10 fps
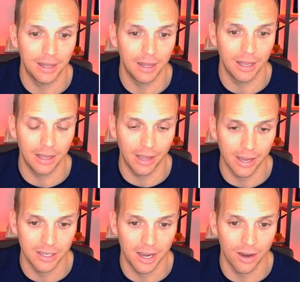the
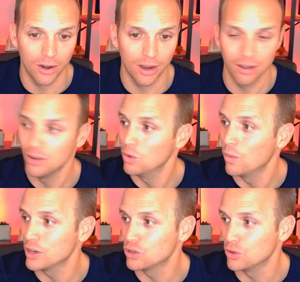Atlanta area,
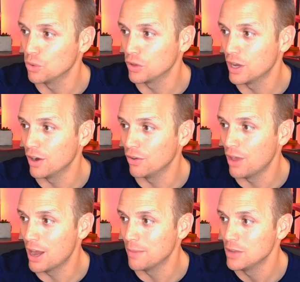Western North
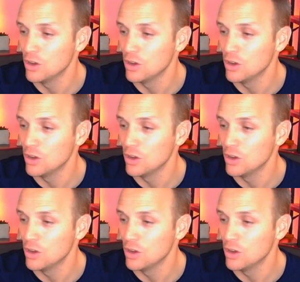Carolina